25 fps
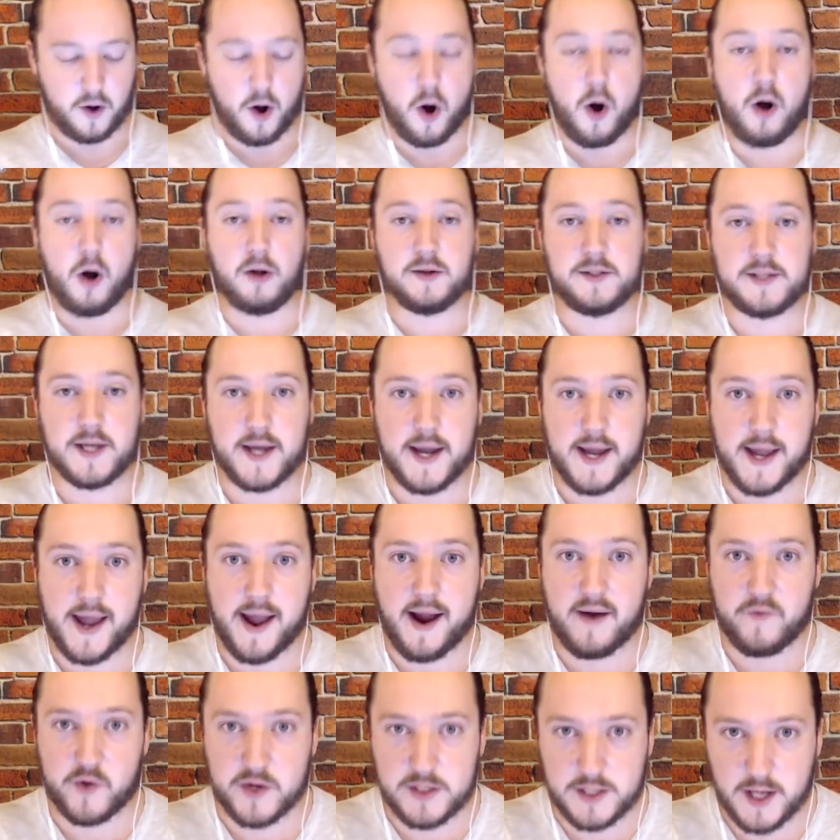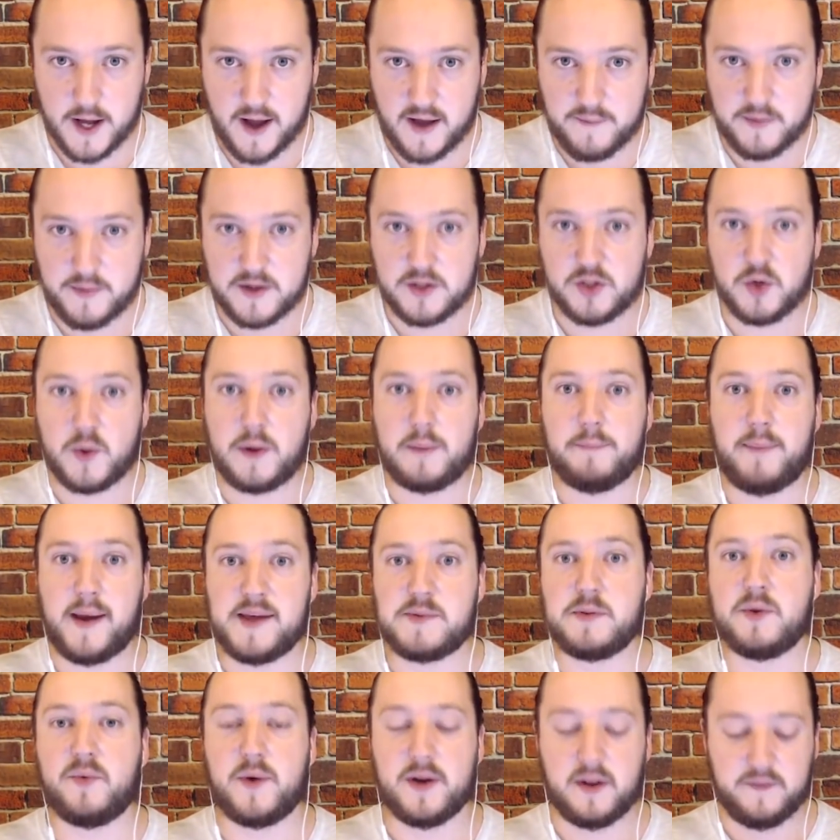All day, every day, I've been doing
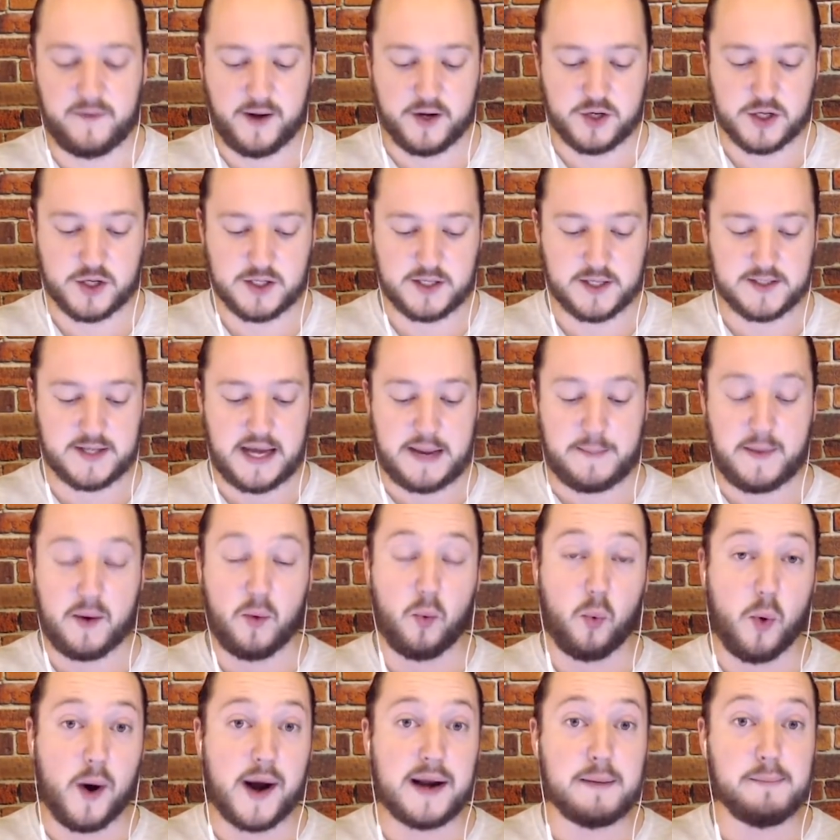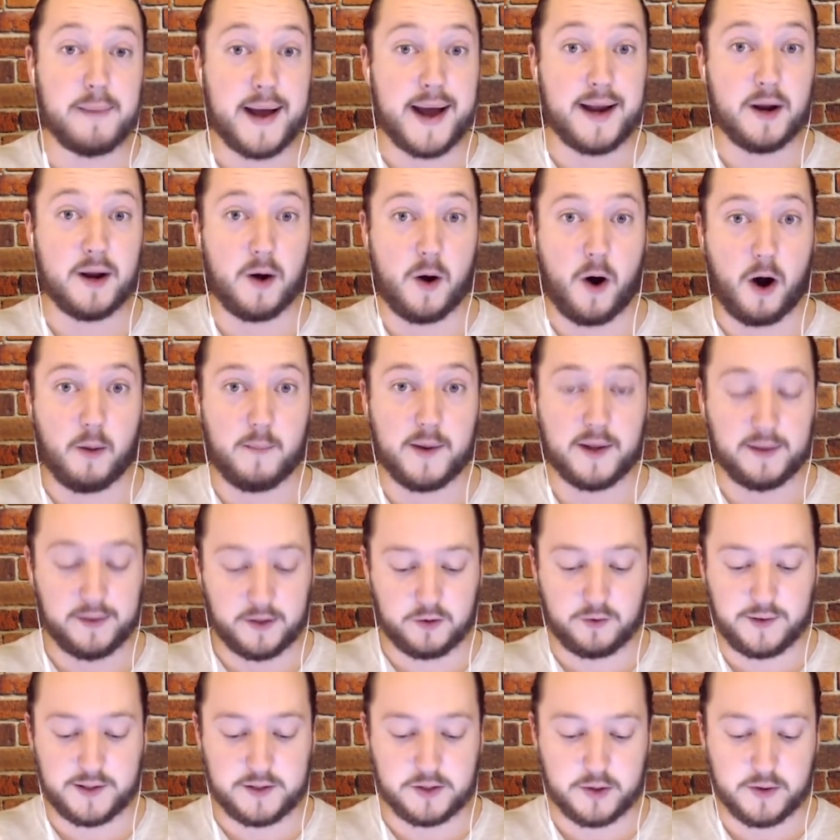basement renovations. Because I'm a one-man army.
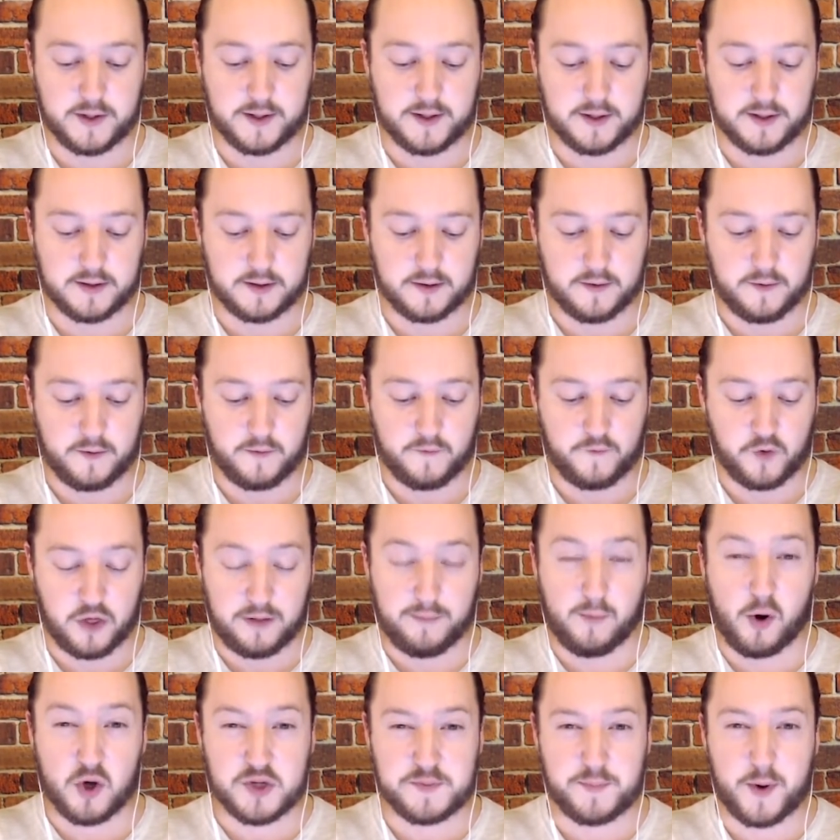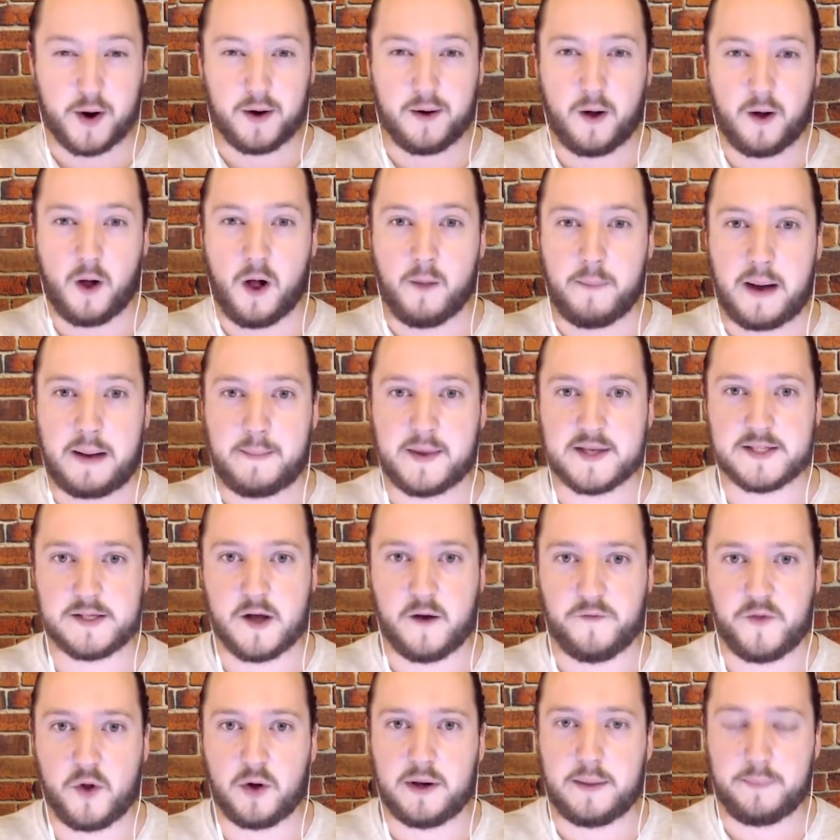Literally doing it, for the most part, all by
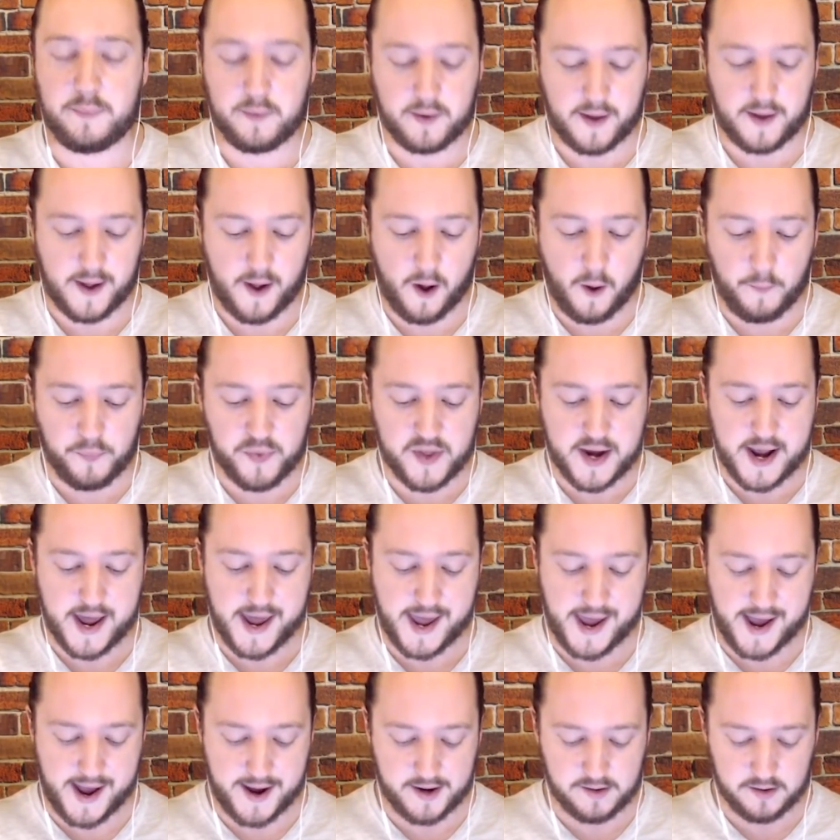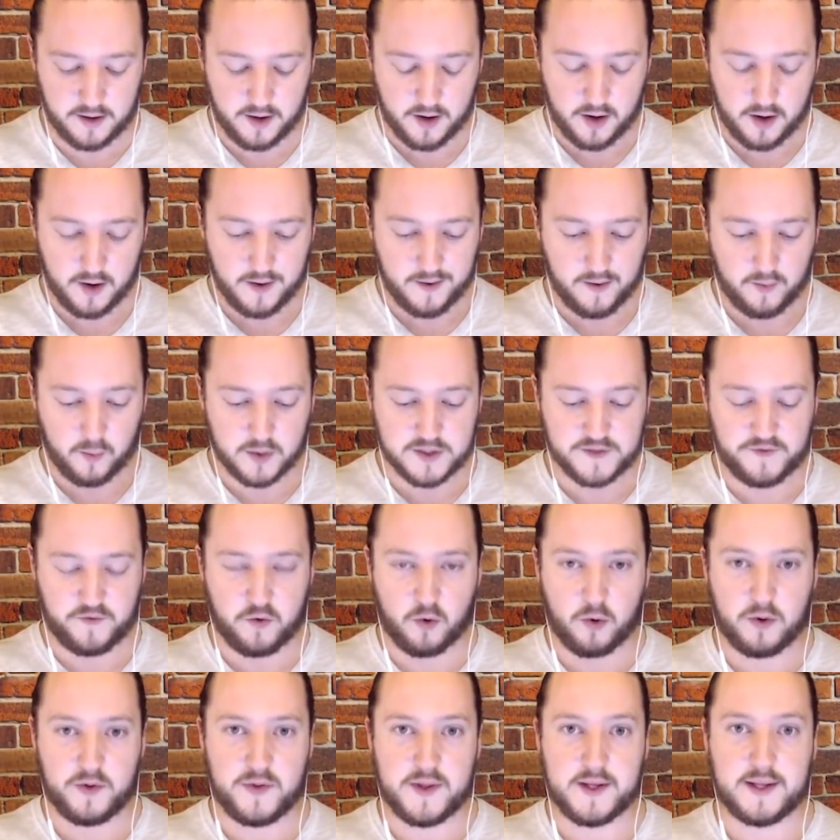myself. The only help that I had was
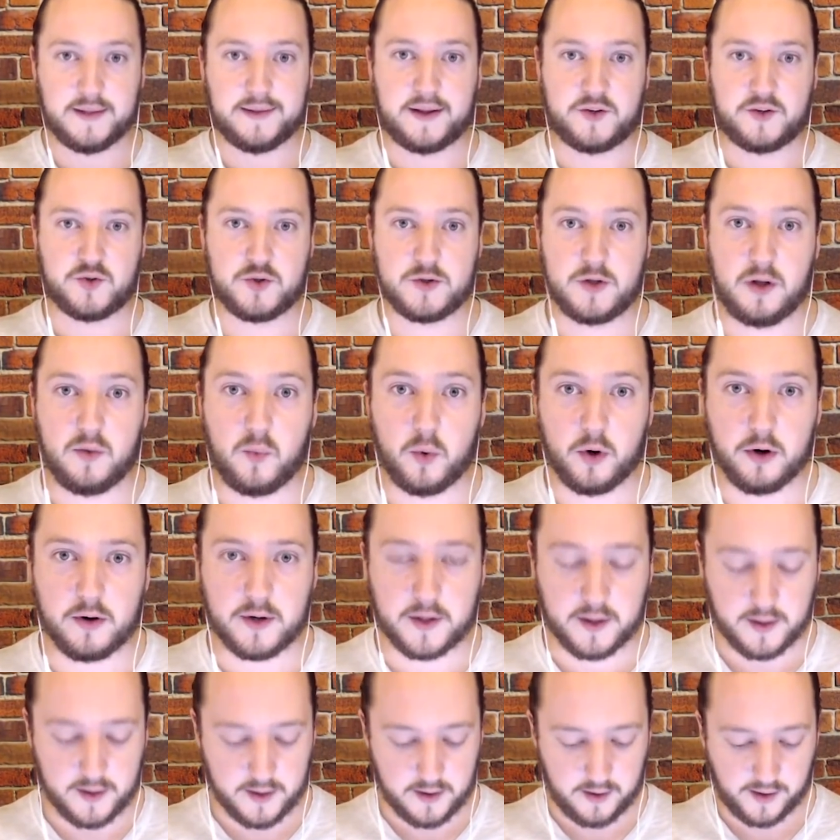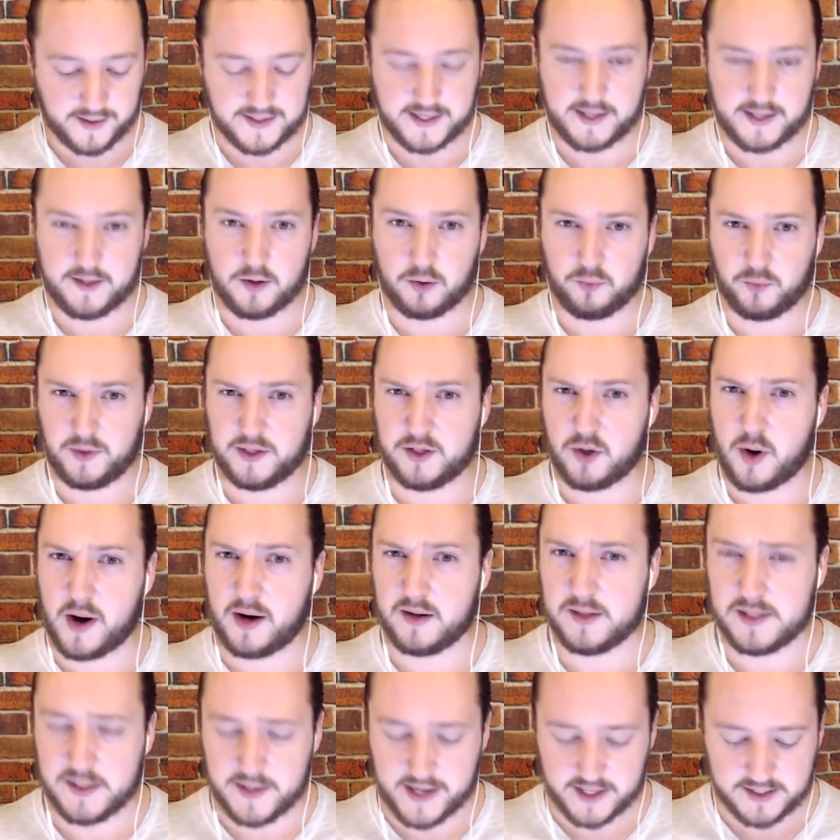for the electrical work. Because I don't really know
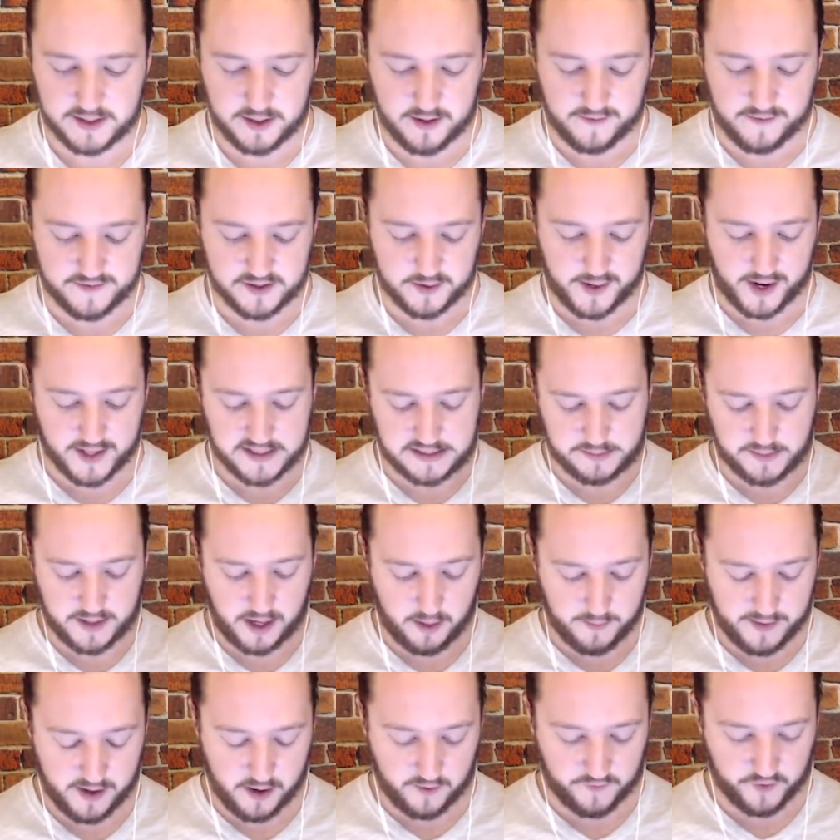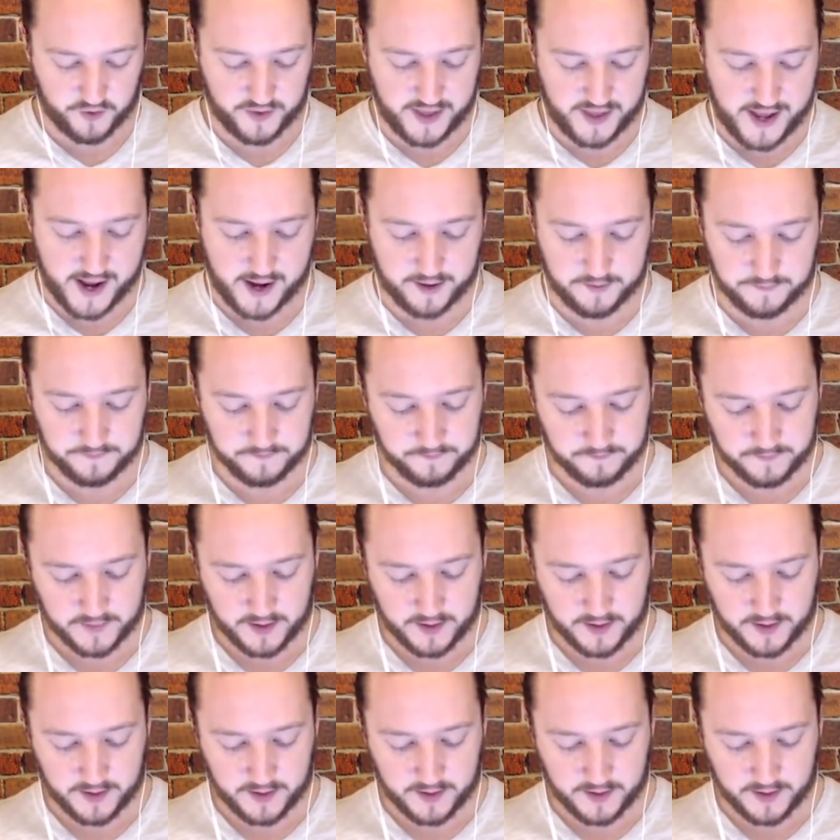how to do that stuff. So I had someone help me out for that.